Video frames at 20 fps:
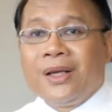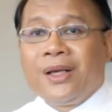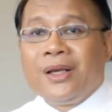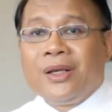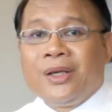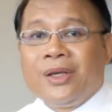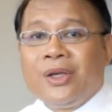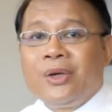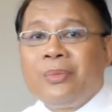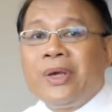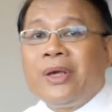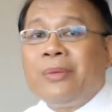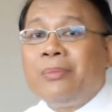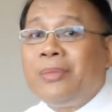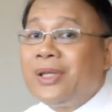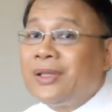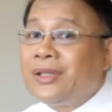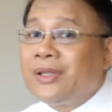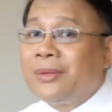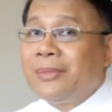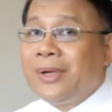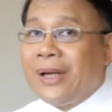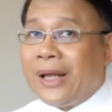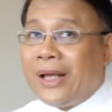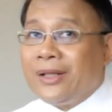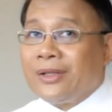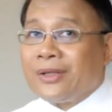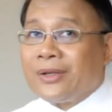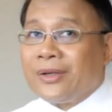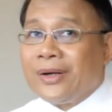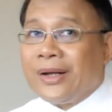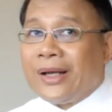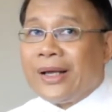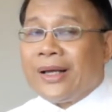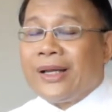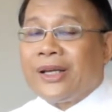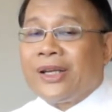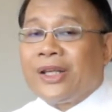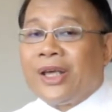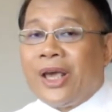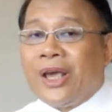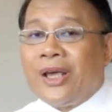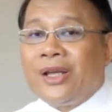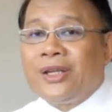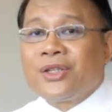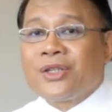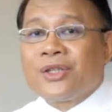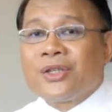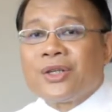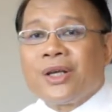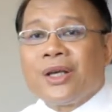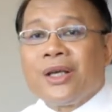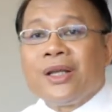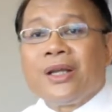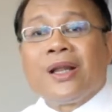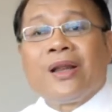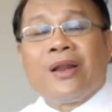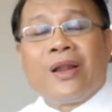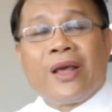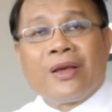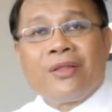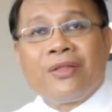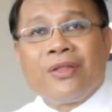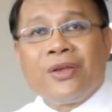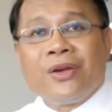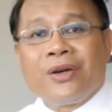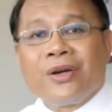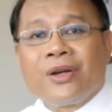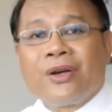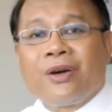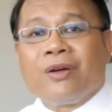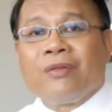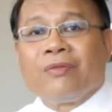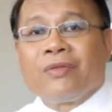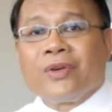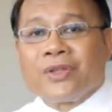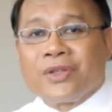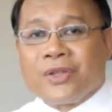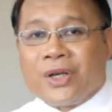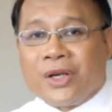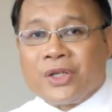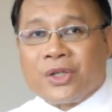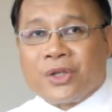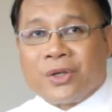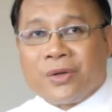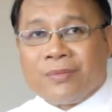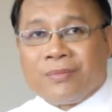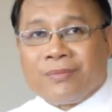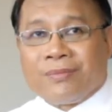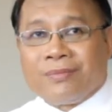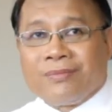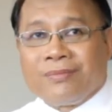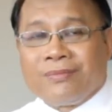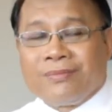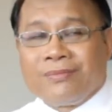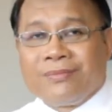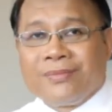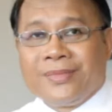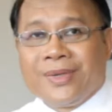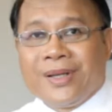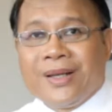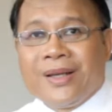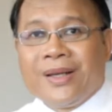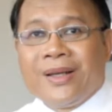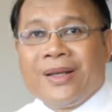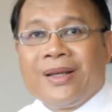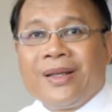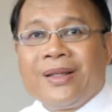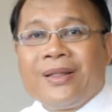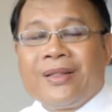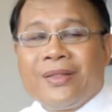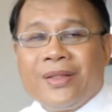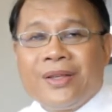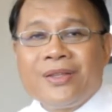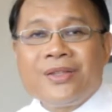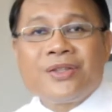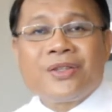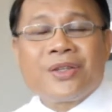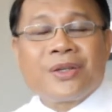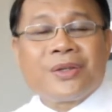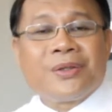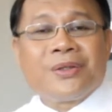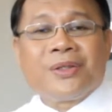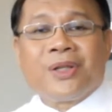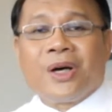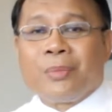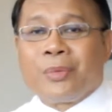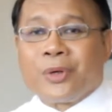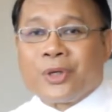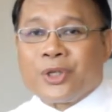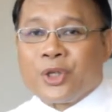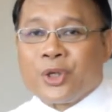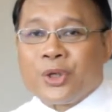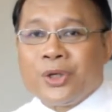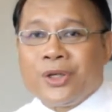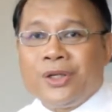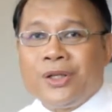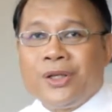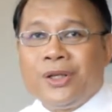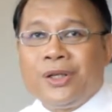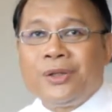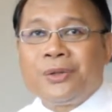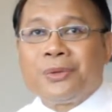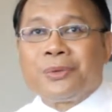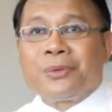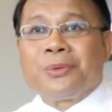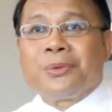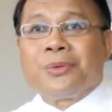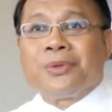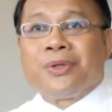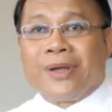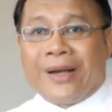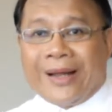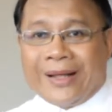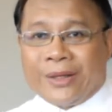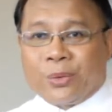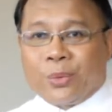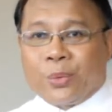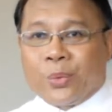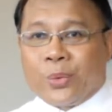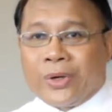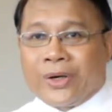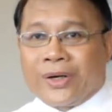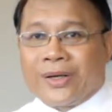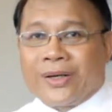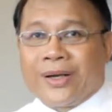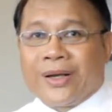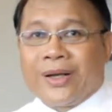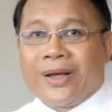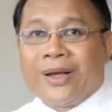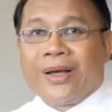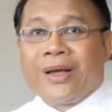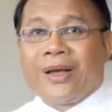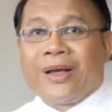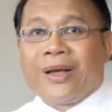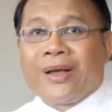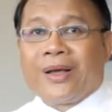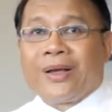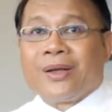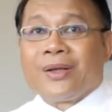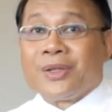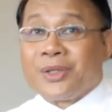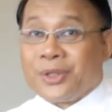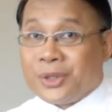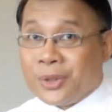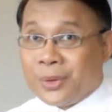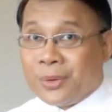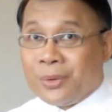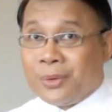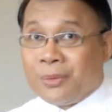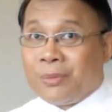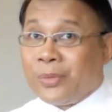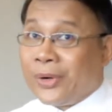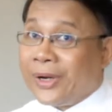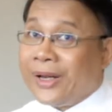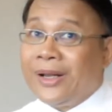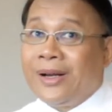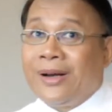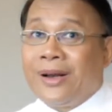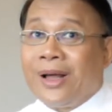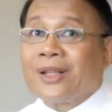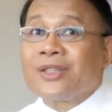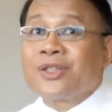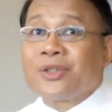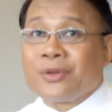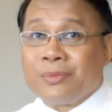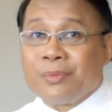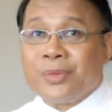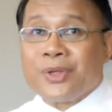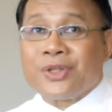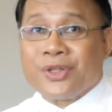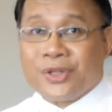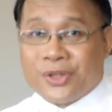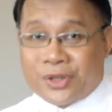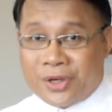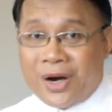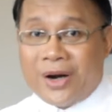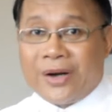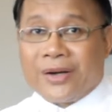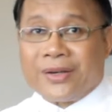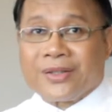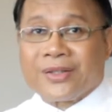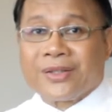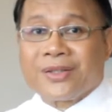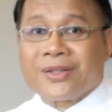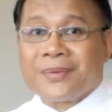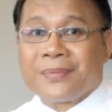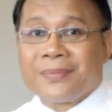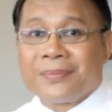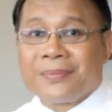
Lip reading: You may meet them later and engage in a lengthier conversation. This is a good opportunity to network, so bring lots of business cards.